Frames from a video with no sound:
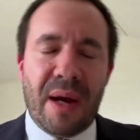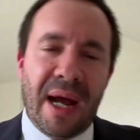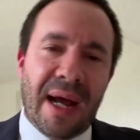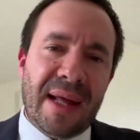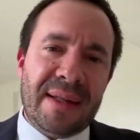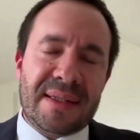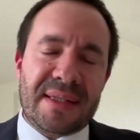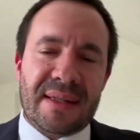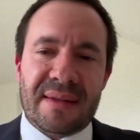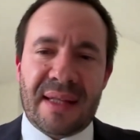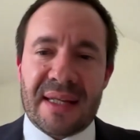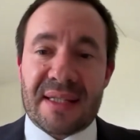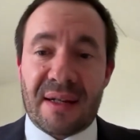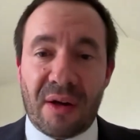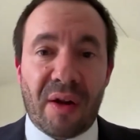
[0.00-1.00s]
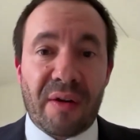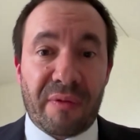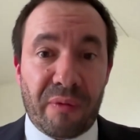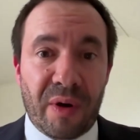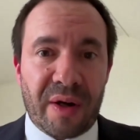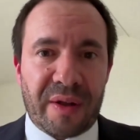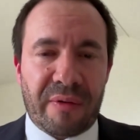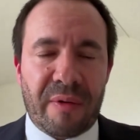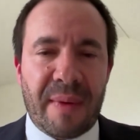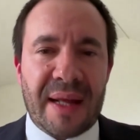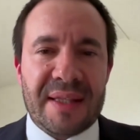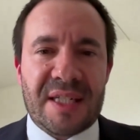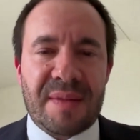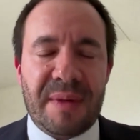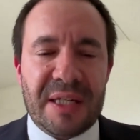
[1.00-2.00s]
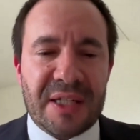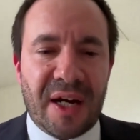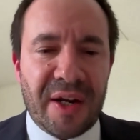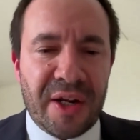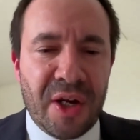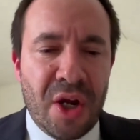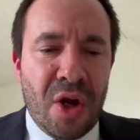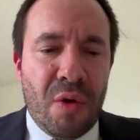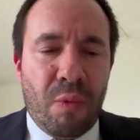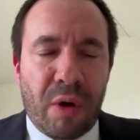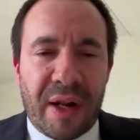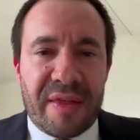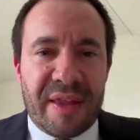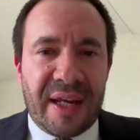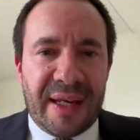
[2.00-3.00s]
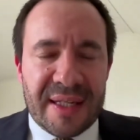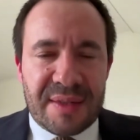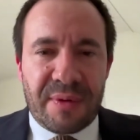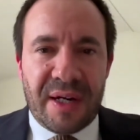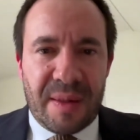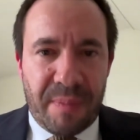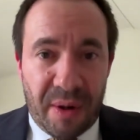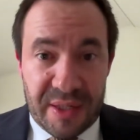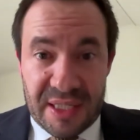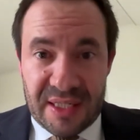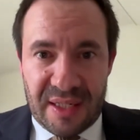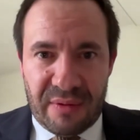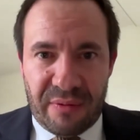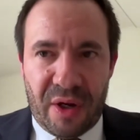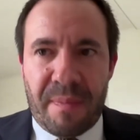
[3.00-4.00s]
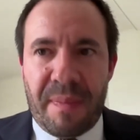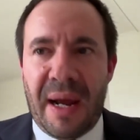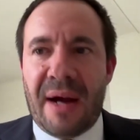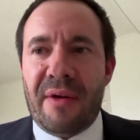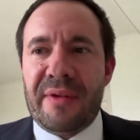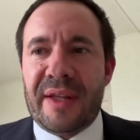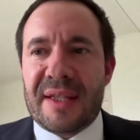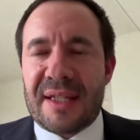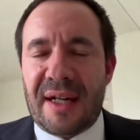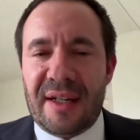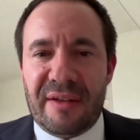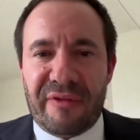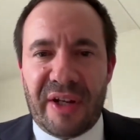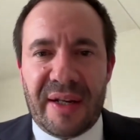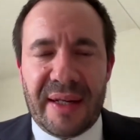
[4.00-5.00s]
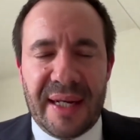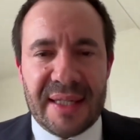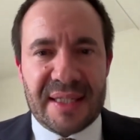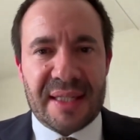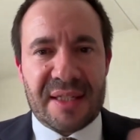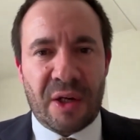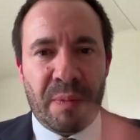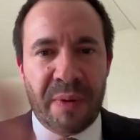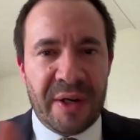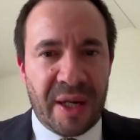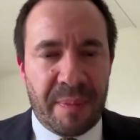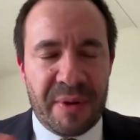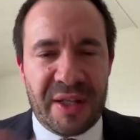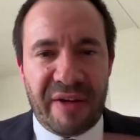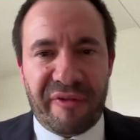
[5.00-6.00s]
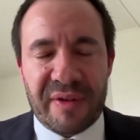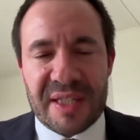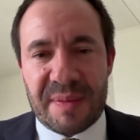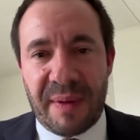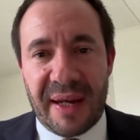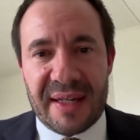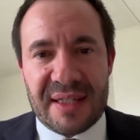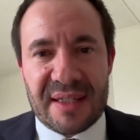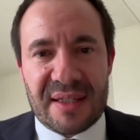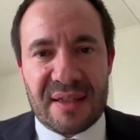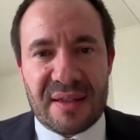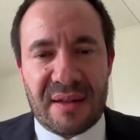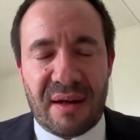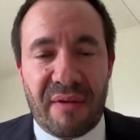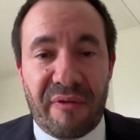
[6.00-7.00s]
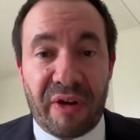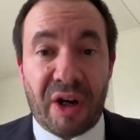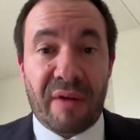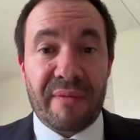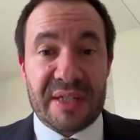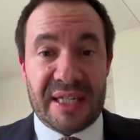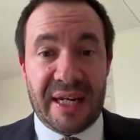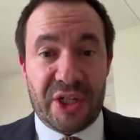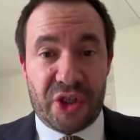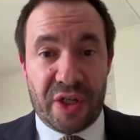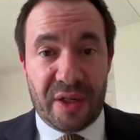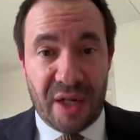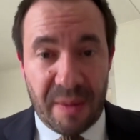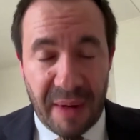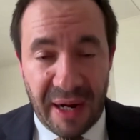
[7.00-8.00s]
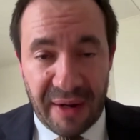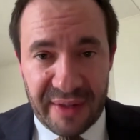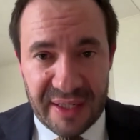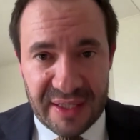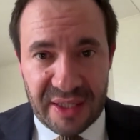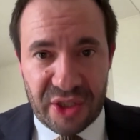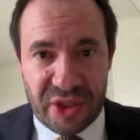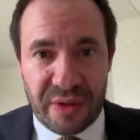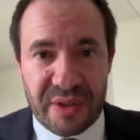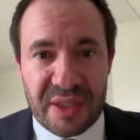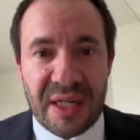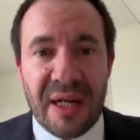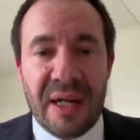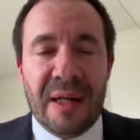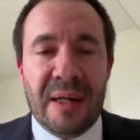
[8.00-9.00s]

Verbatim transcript: And there's a lot of work that remains to be done. What I think is really positive about the Zeitenwende is it's opened up a different space for conversation about these issues,